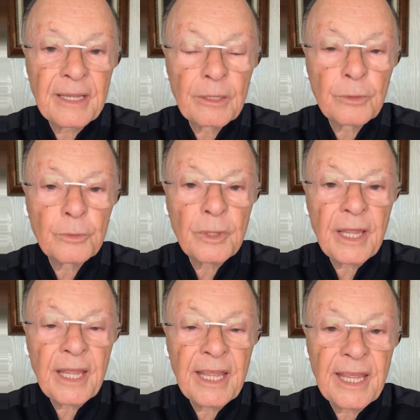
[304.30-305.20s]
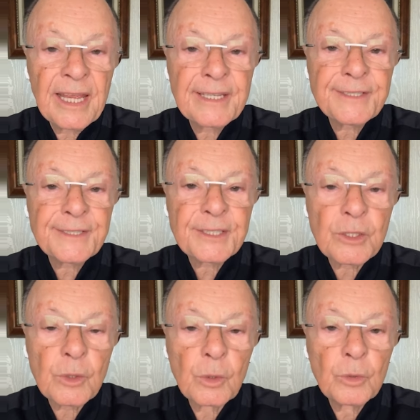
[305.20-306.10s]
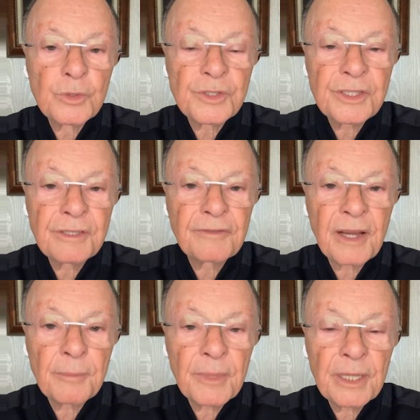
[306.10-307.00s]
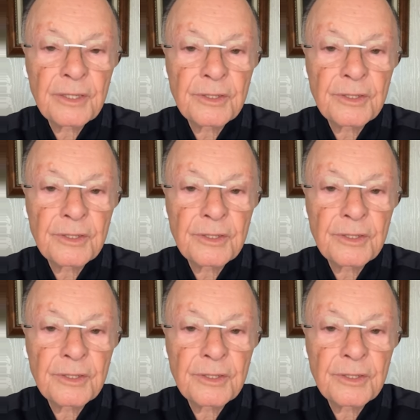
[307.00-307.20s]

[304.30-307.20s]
depending exclusively